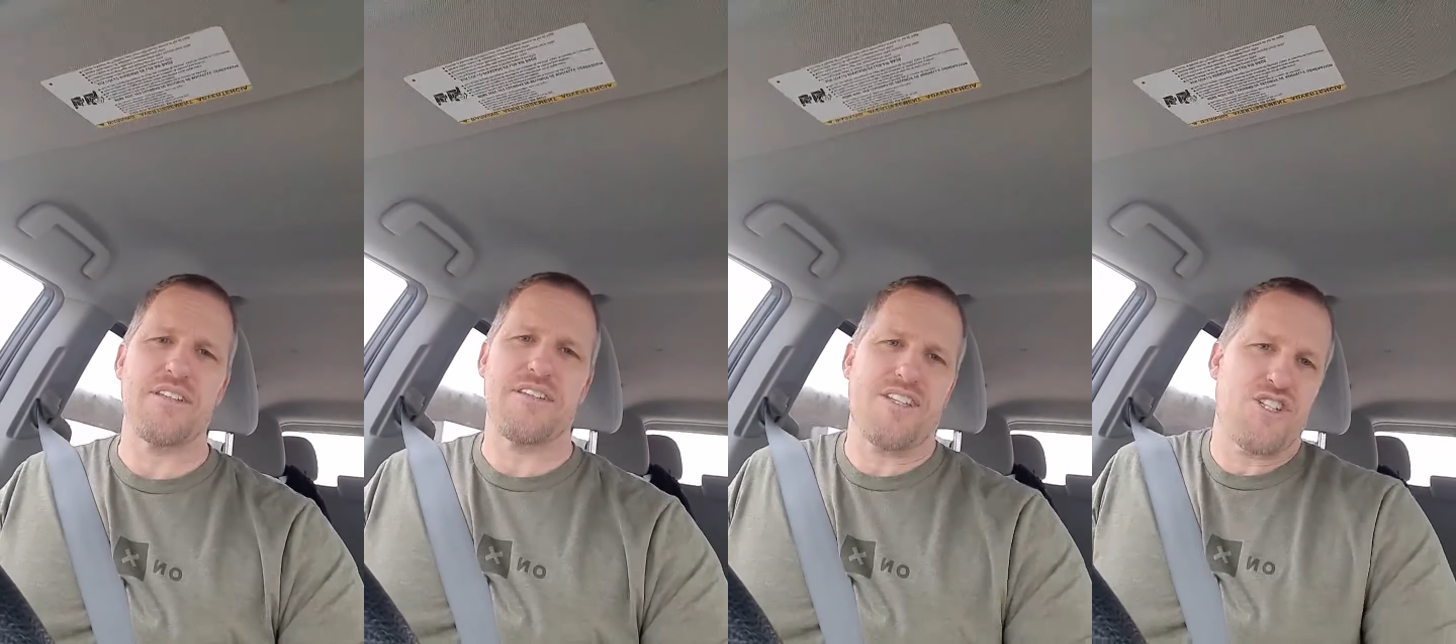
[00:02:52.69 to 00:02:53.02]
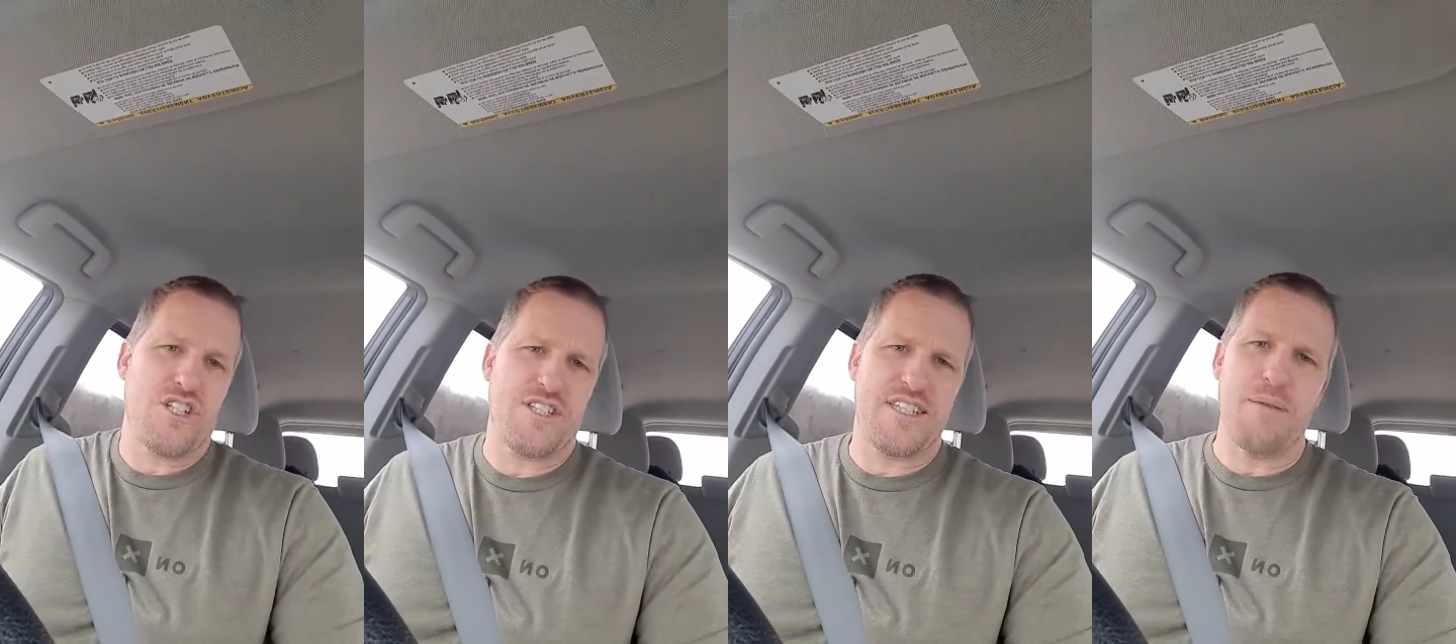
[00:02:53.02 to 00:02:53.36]

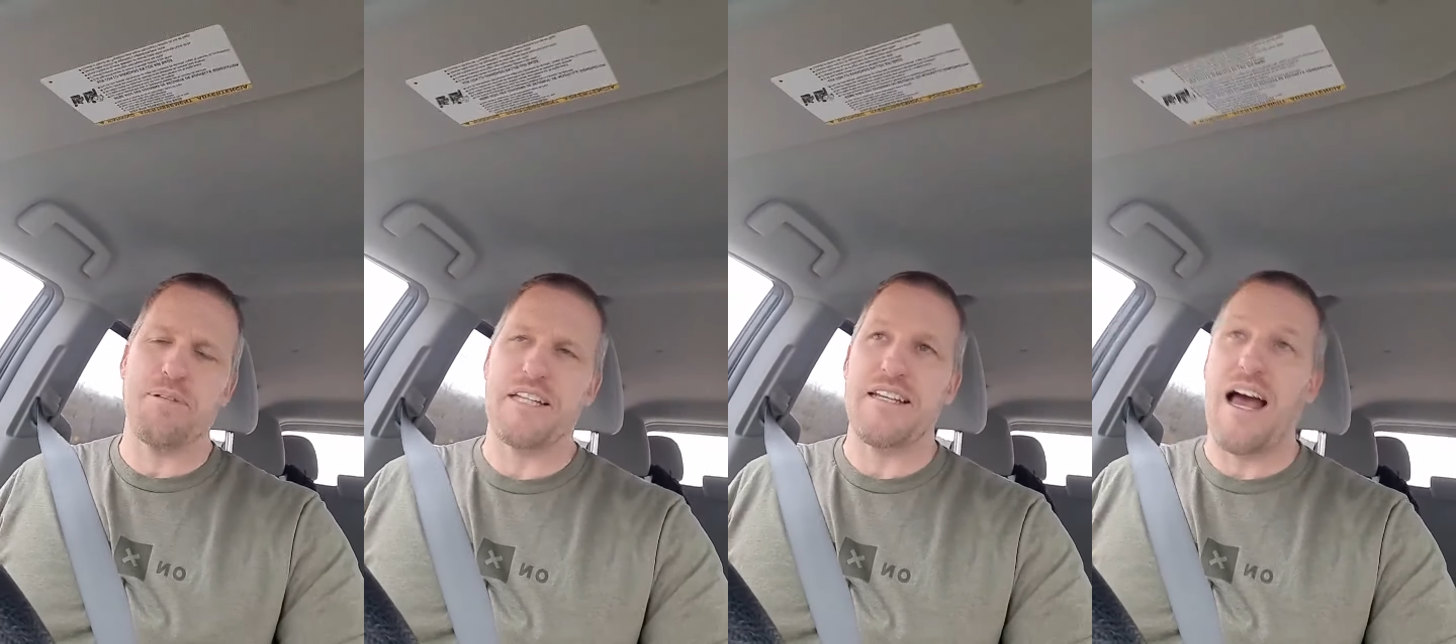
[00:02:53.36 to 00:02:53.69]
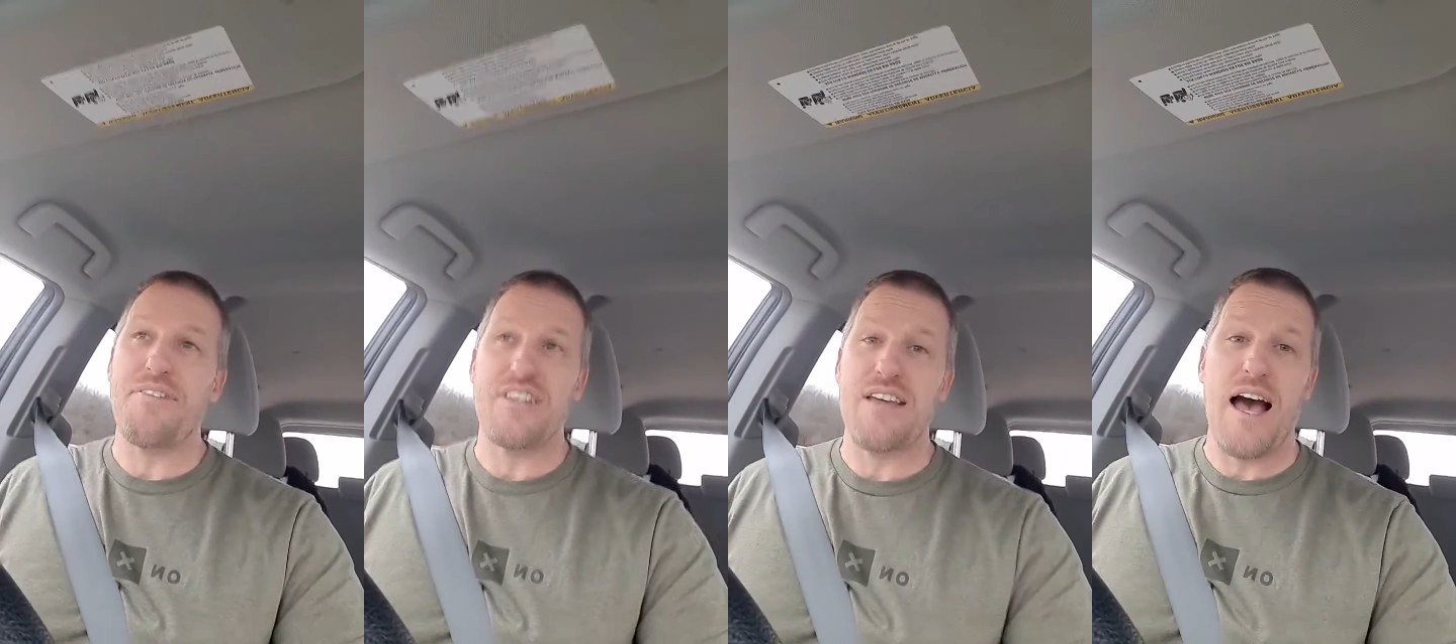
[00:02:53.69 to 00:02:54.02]
That's just simply
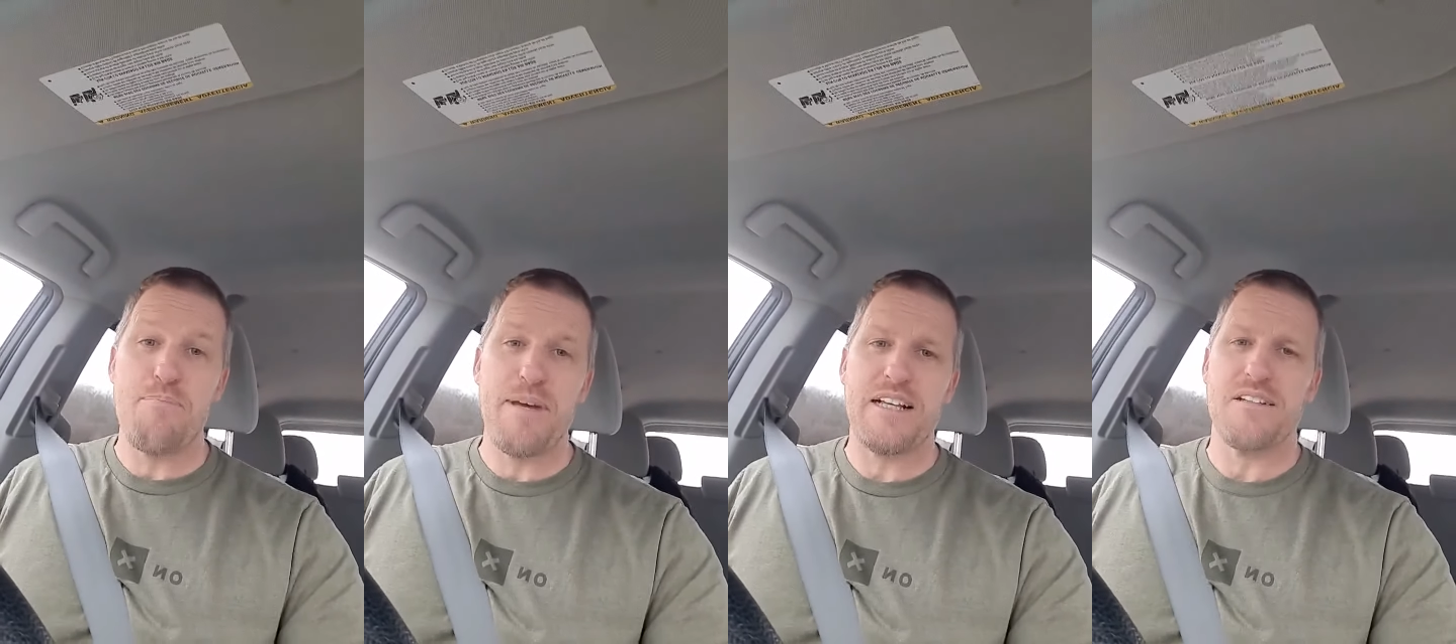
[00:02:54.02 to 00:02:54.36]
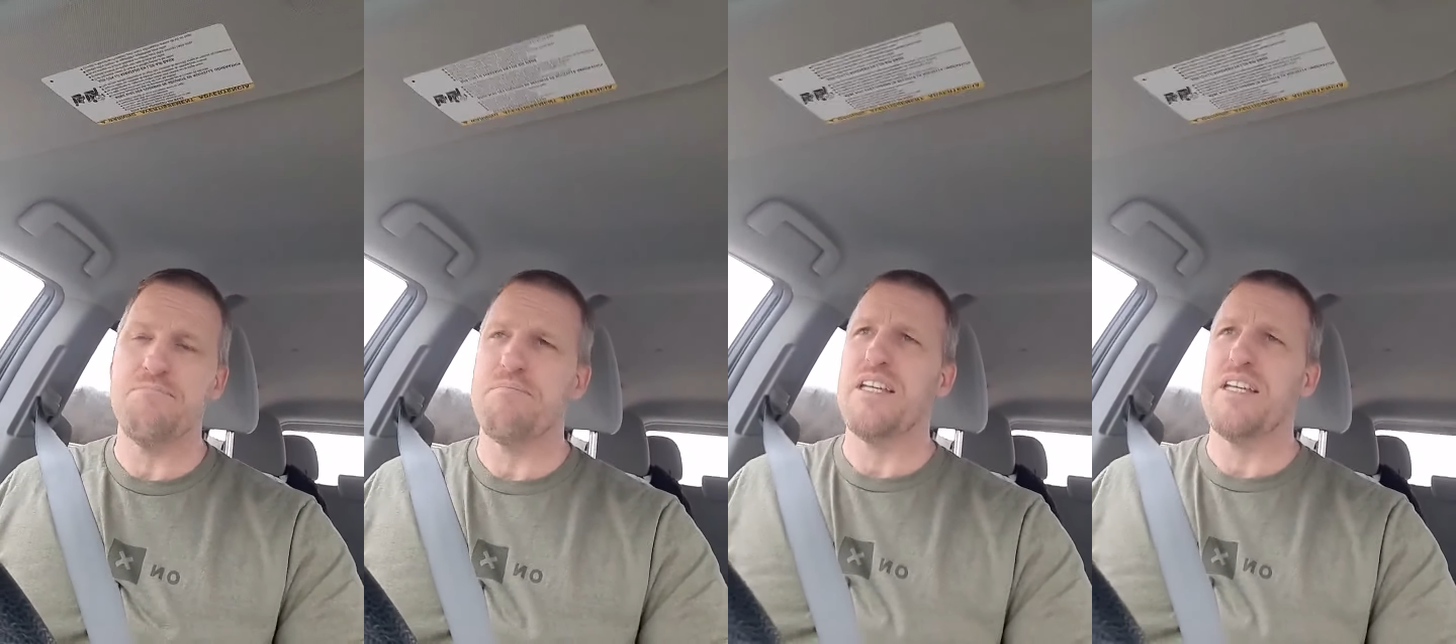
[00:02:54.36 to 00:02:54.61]
not the topic.